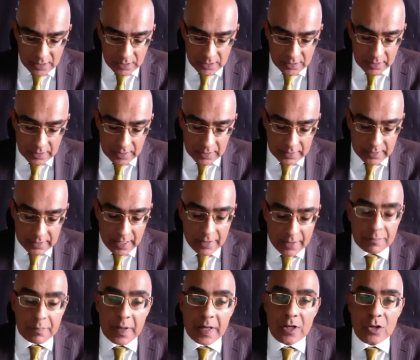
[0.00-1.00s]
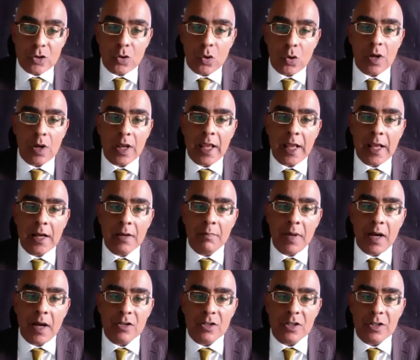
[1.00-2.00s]
They've been talking
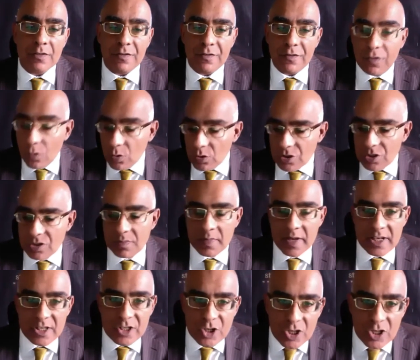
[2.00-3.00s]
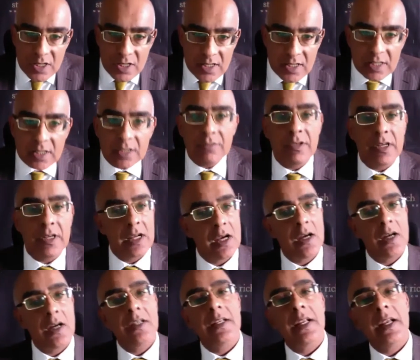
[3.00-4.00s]
about a force majeure
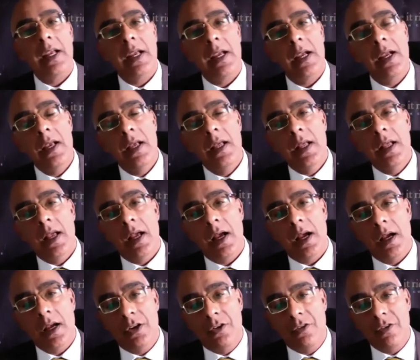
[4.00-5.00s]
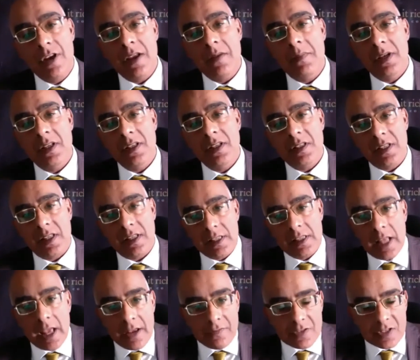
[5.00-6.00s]
regarding agreements that
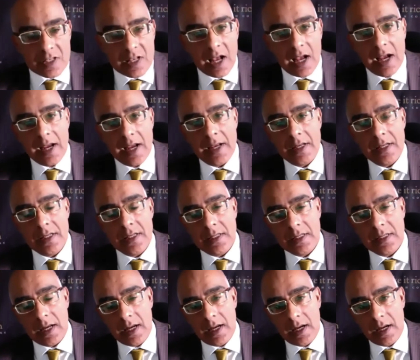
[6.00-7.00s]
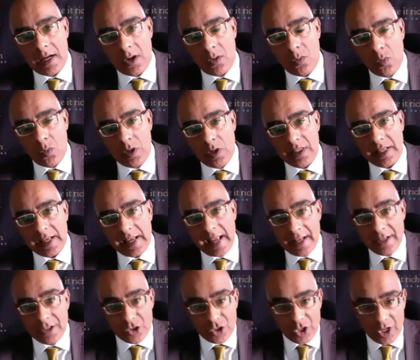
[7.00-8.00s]
they've signed with
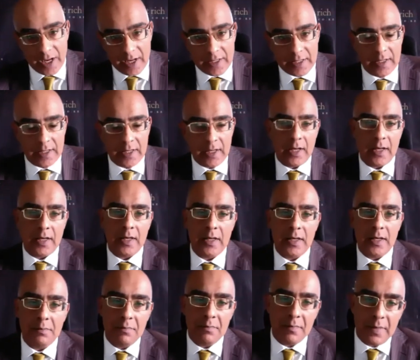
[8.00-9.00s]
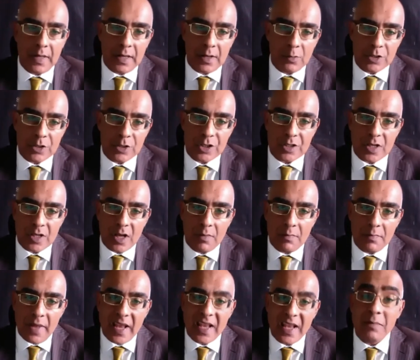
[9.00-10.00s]
KenGen, which is our
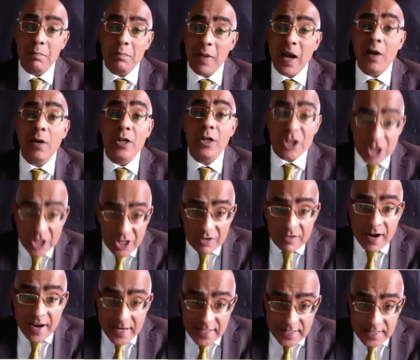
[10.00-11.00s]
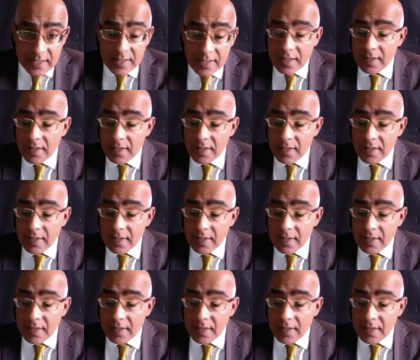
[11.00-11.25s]
main power generator.